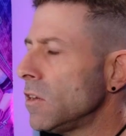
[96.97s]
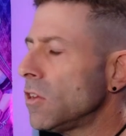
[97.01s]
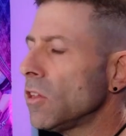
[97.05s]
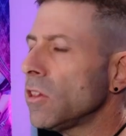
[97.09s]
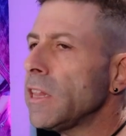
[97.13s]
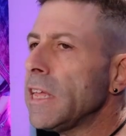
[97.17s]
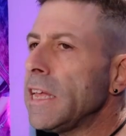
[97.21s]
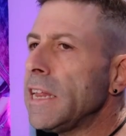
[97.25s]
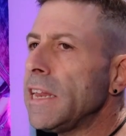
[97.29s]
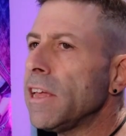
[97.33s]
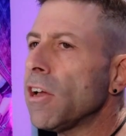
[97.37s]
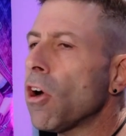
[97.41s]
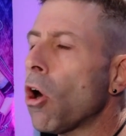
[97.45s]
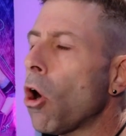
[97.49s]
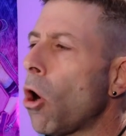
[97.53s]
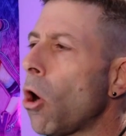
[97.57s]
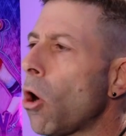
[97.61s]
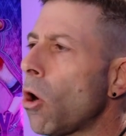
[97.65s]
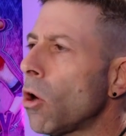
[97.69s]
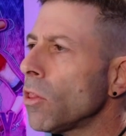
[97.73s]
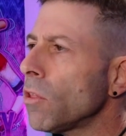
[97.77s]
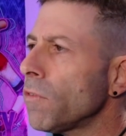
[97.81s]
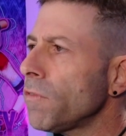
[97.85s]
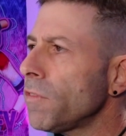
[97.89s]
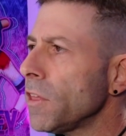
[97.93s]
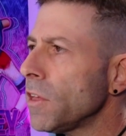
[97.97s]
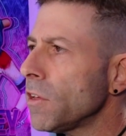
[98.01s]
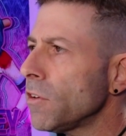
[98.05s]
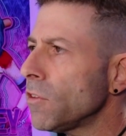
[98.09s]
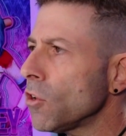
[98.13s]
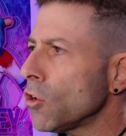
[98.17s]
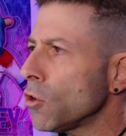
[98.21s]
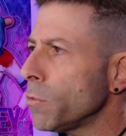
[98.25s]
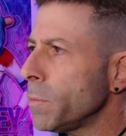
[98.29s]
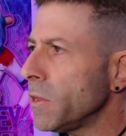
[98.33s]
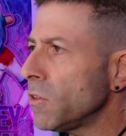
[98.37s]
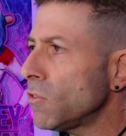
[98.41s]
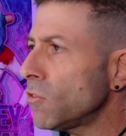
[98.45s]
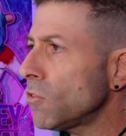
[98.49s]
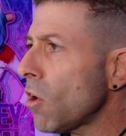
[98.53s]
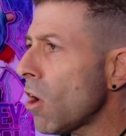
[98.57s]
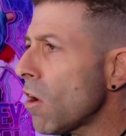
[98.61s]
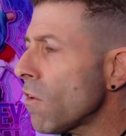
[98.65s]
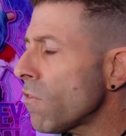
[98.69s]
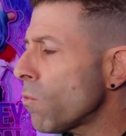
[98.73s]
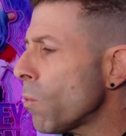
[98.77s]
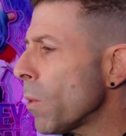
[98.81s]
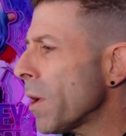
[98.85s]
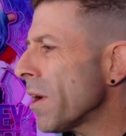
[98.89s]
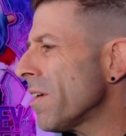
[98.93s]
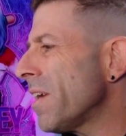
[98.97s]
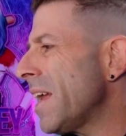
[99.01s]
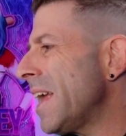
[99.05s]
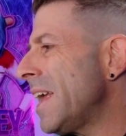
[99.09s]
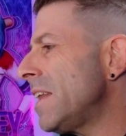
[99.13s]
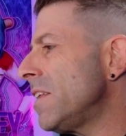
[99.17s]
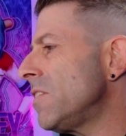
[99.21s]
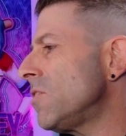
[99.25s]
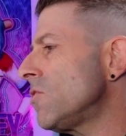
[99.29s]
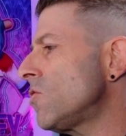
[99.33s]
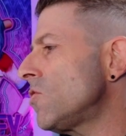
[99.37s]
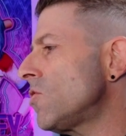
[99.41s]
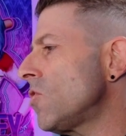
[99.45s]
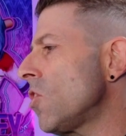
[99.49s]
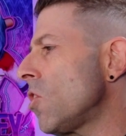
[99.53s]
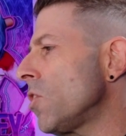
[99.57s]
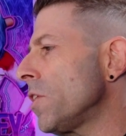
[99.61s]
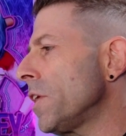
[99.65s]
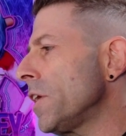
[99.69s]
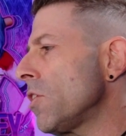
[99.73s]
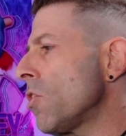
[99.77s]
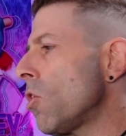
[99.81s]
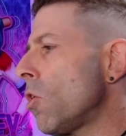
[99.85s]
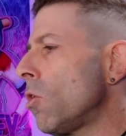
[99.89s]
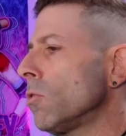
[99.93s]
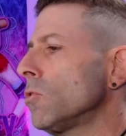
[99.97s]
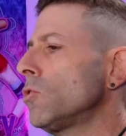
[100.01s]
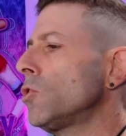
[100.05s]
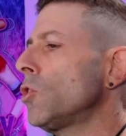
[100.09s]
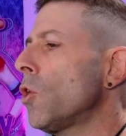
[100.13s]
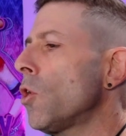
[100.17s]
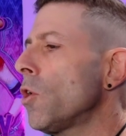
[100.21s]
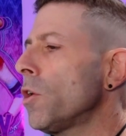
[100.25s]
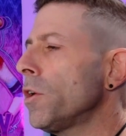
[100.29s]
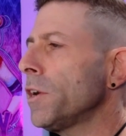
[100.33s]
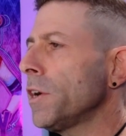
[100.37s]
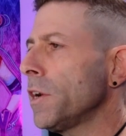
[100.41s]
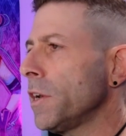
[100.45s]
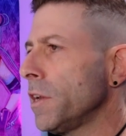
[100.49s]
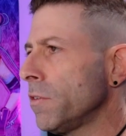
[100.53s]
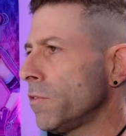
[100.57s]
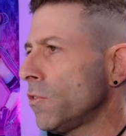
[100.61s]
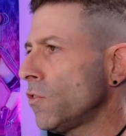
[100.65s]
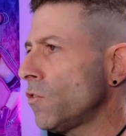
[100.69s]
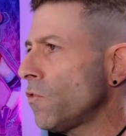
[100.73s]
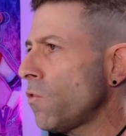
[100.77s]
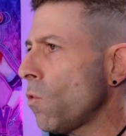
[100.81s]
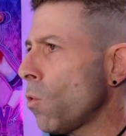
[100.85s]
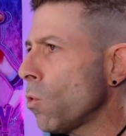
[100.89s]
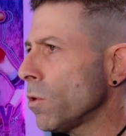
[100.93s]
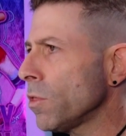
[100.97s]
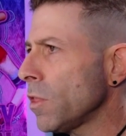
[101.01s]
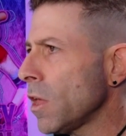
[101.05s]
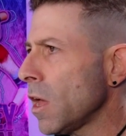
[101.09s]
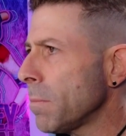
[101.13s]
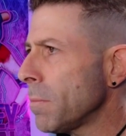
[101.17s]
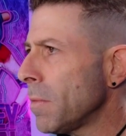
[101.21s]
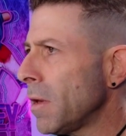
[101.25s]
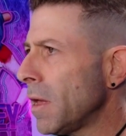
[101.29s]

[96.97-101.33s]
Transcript: deleting all of the Adobe software and installing alternatives for them.